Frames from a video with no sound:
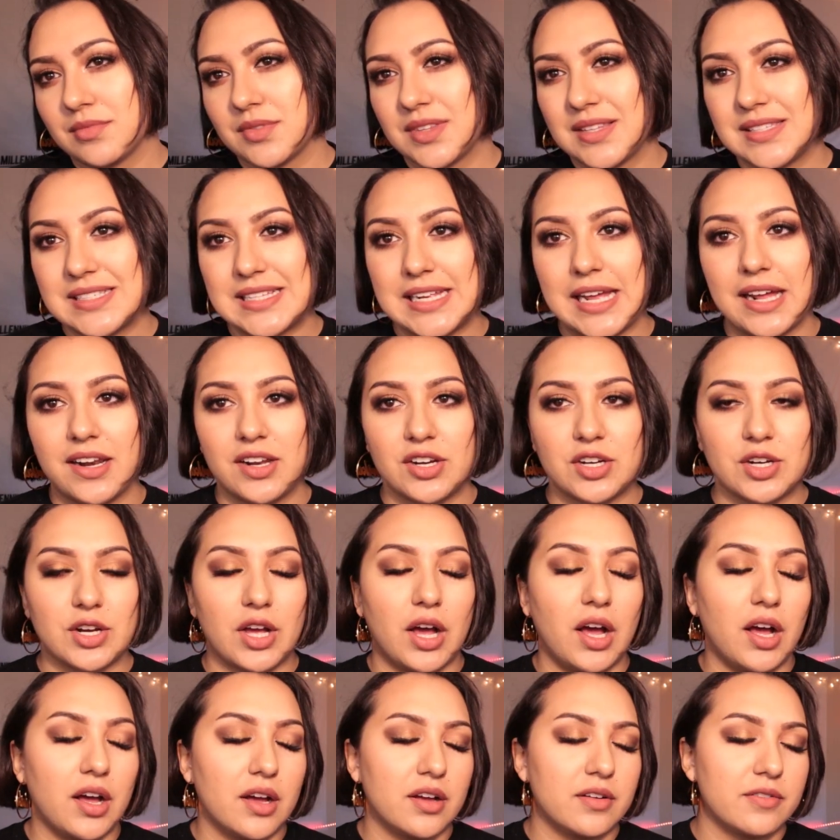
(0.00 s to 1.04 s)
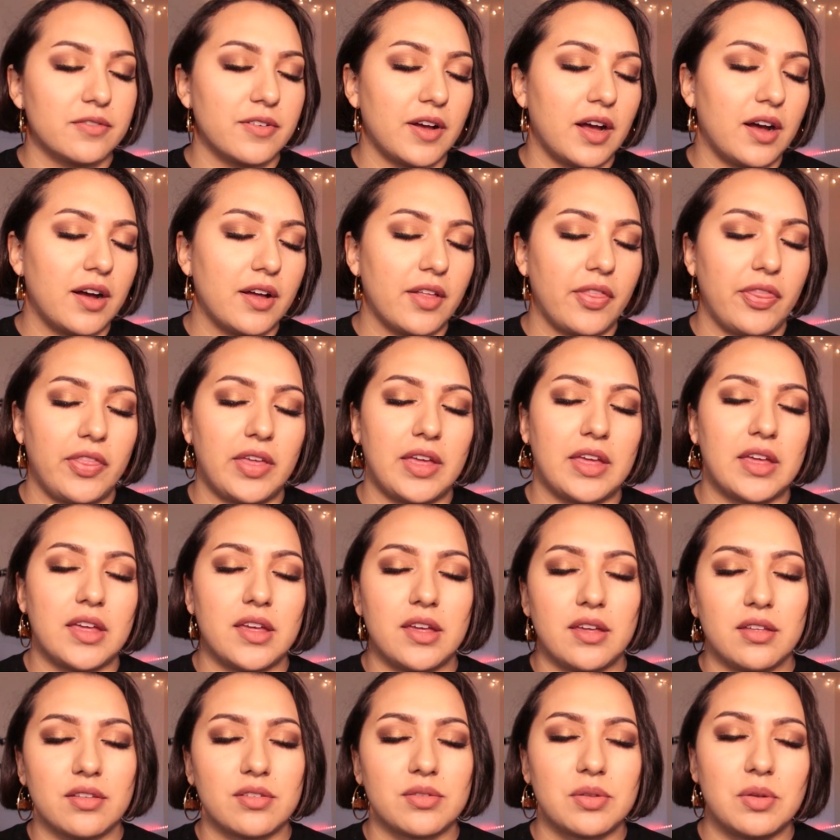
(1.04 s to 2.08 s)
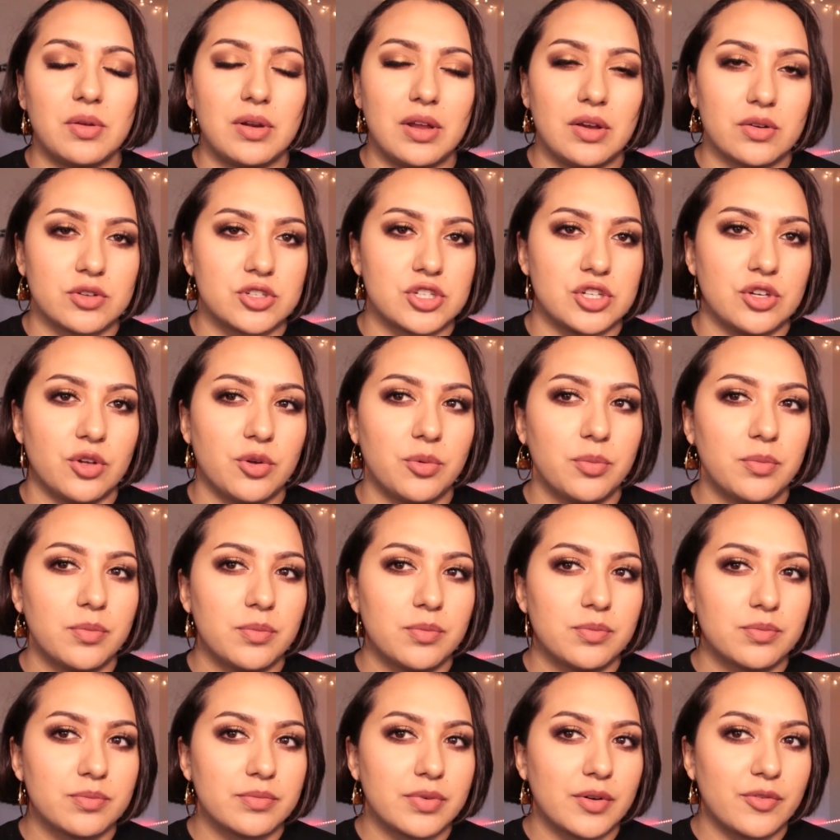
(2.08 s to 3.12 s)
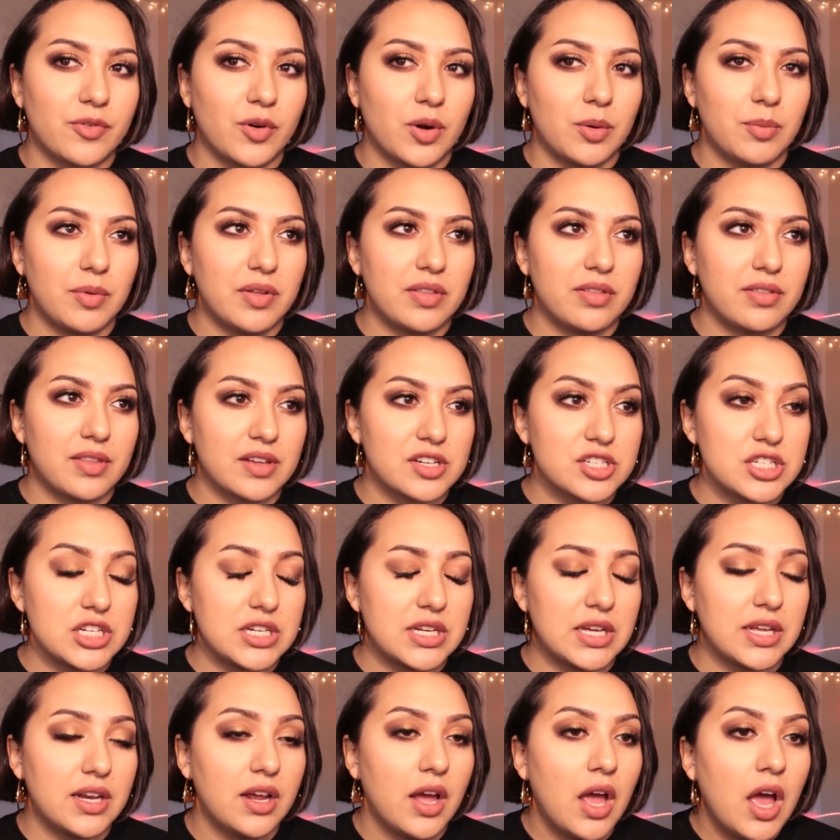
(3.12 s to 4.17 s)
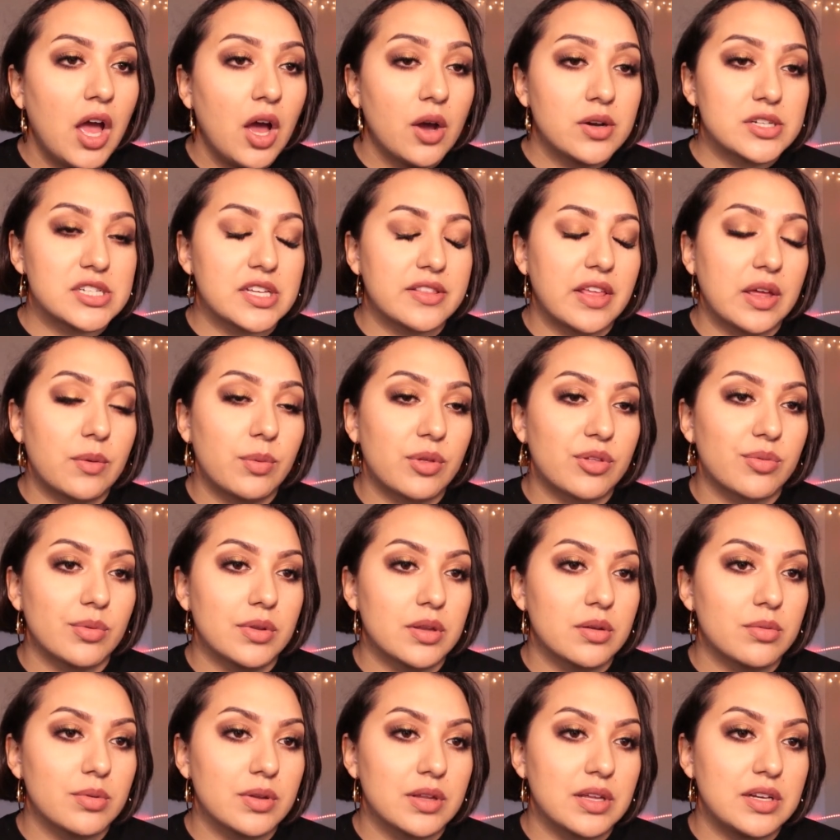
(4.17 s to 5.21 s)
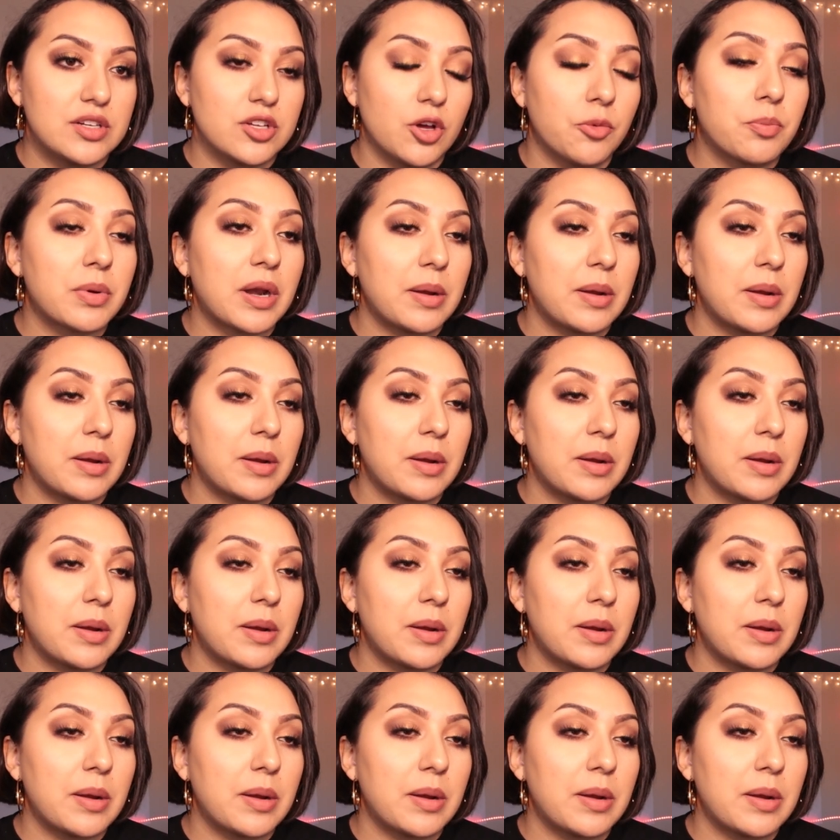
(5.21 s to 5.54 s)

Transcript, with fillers: standard of on the Studio Chum performance that she did, which I think was really, really dope.